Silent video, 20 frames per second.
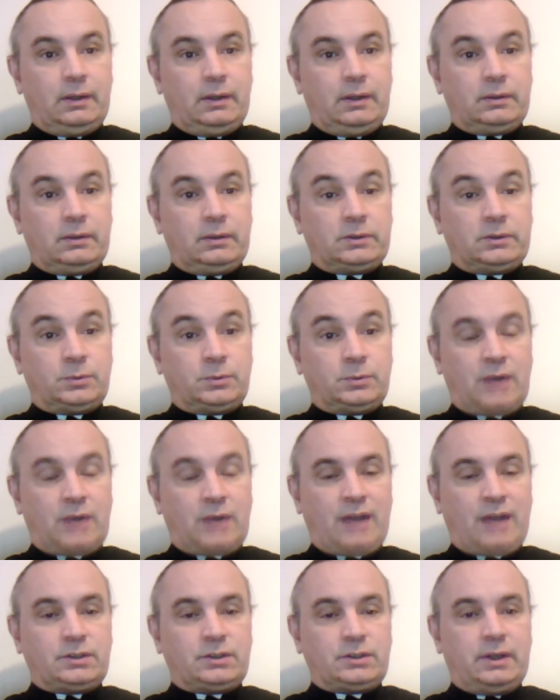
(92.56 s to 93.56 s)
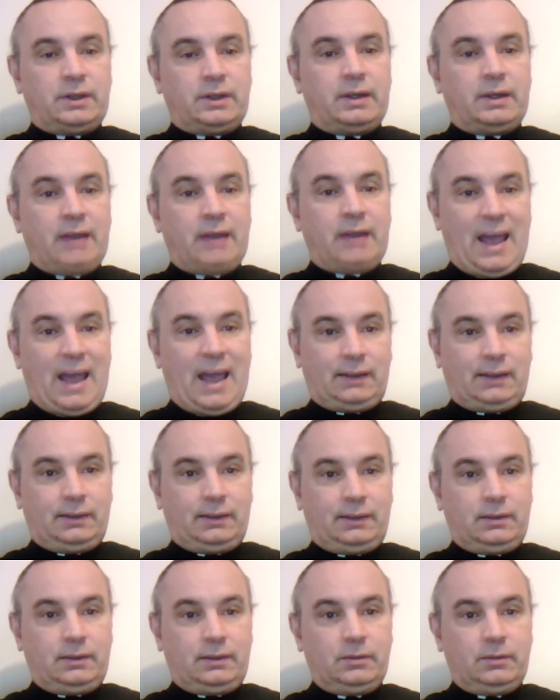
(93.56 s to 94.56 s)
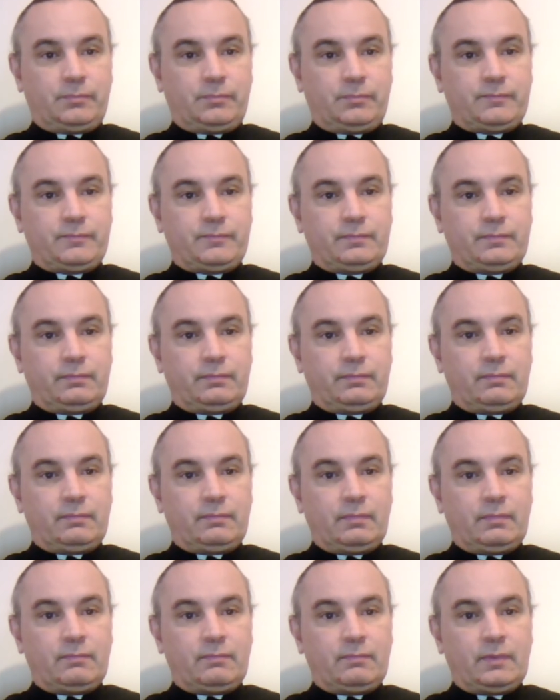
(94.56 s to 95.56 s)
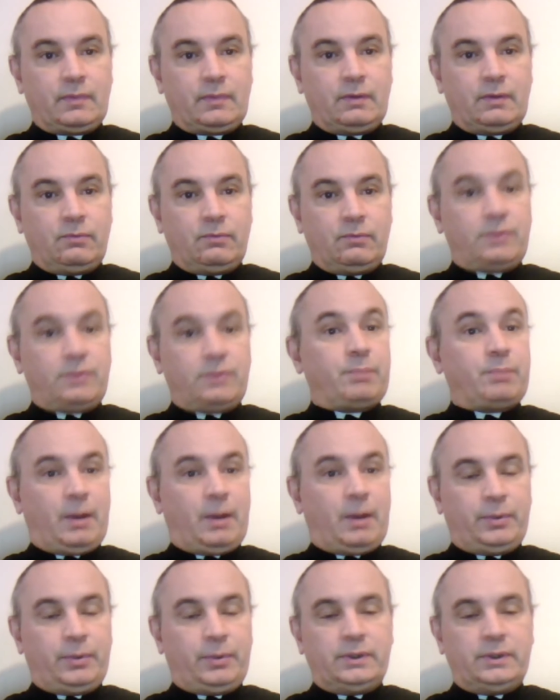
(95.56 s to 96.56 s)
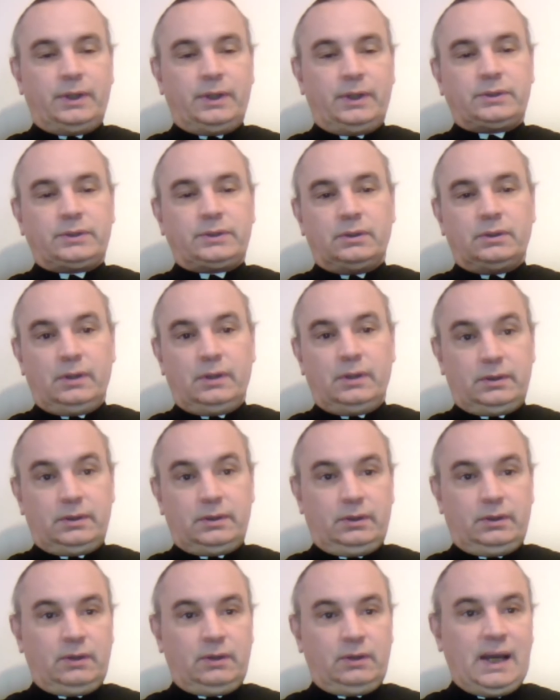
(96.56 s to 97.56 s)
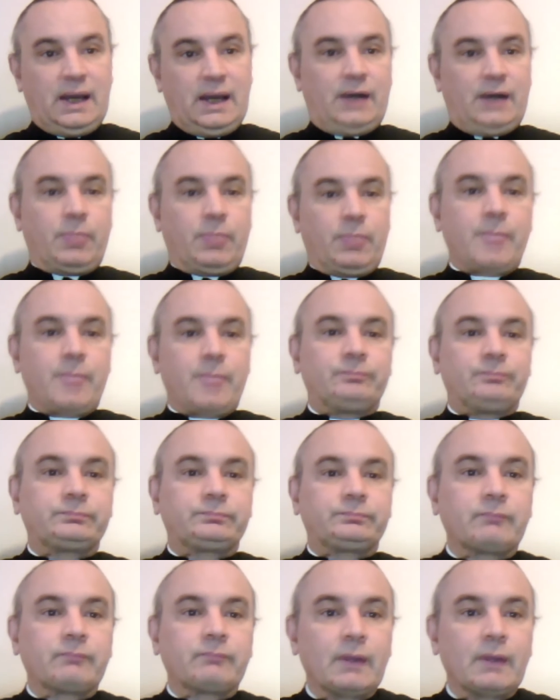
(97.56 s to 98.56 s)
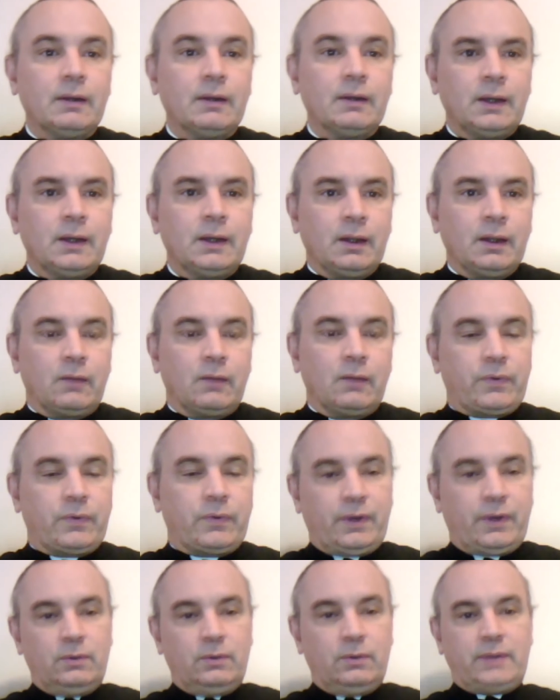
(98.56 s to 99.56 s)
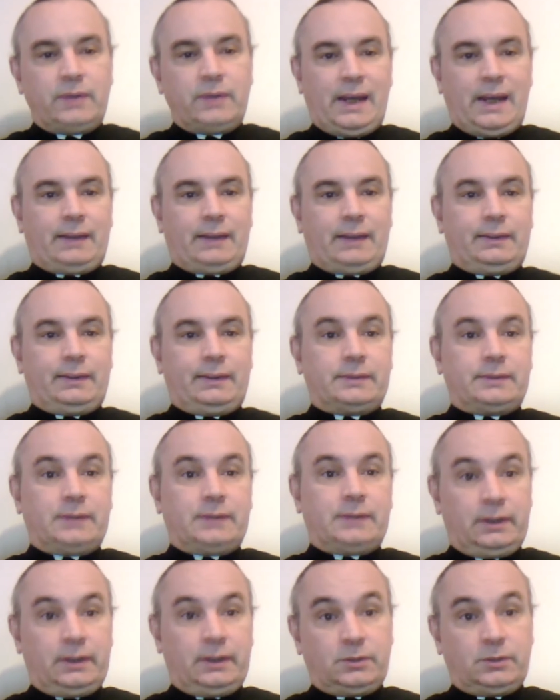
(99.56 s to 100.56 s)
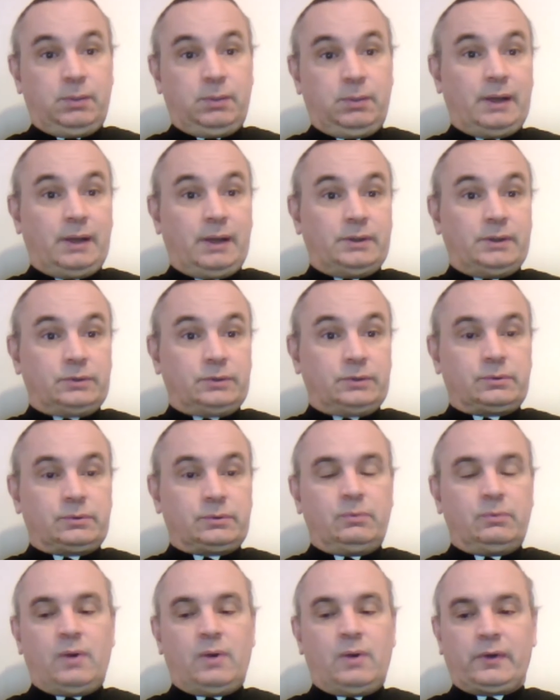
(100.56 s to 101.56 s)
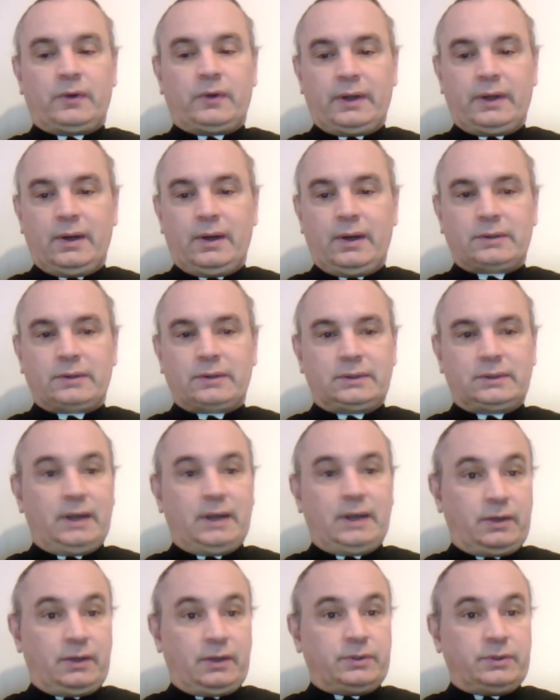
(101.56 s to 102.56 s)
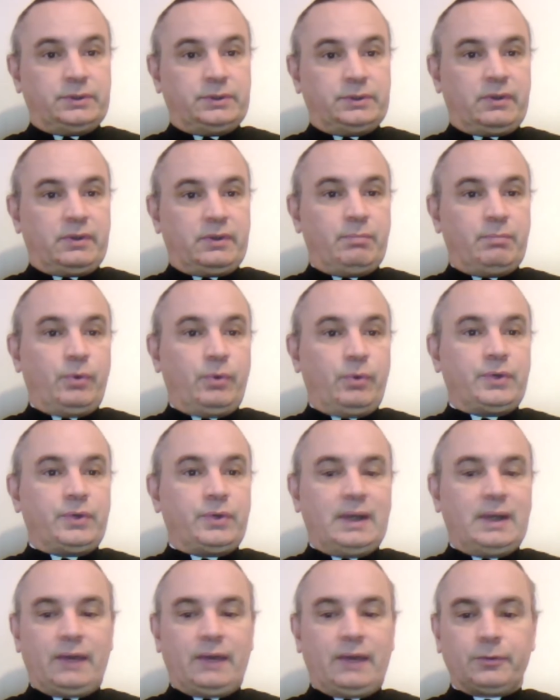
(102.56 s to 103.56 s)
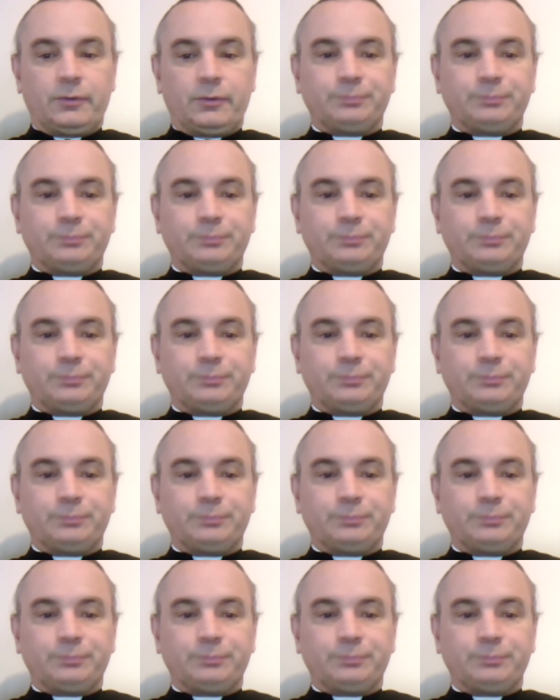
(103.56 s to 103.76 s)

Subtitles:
substantially Catholic with the proper intention until now? With the Old Catholics, and this applies also to the Duarte Costa line, I'll consider them both together,